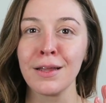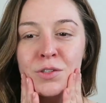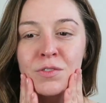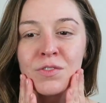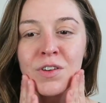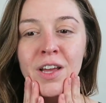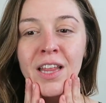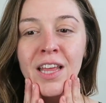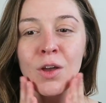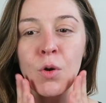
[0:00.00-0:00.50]
So
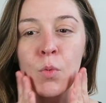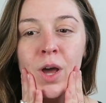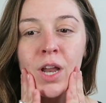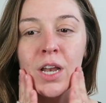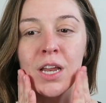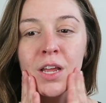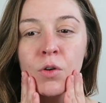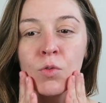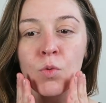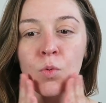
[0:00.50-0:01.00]
if I like
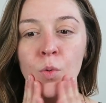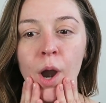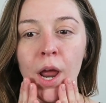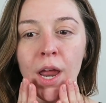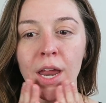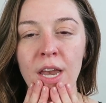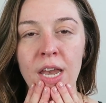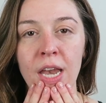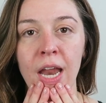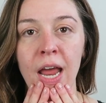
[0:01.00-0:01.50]
went in
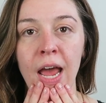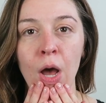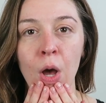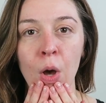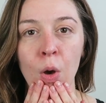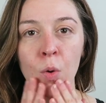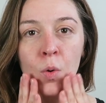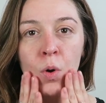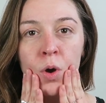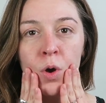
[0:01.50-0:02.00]
right
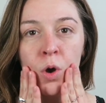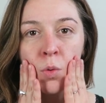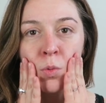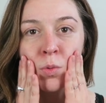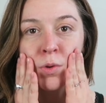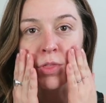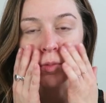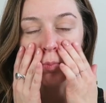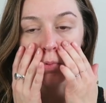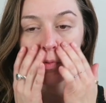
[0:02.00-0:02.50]
now
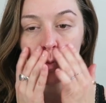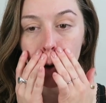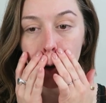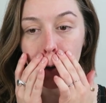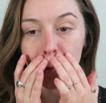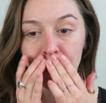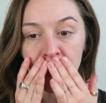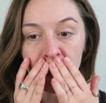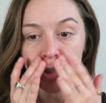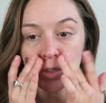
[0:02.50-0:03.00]
with the
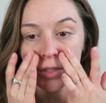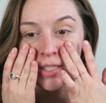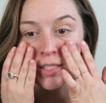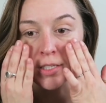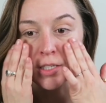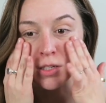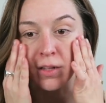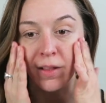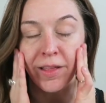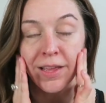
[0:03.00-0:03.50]
primer
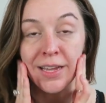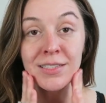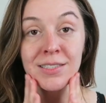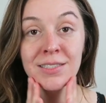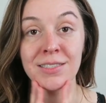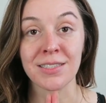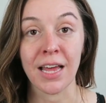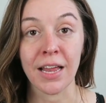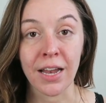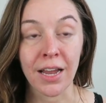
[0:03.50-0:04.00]
still like
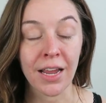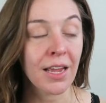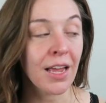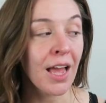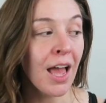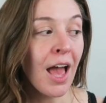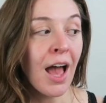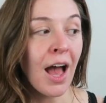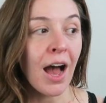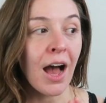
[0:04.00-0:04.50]
setting,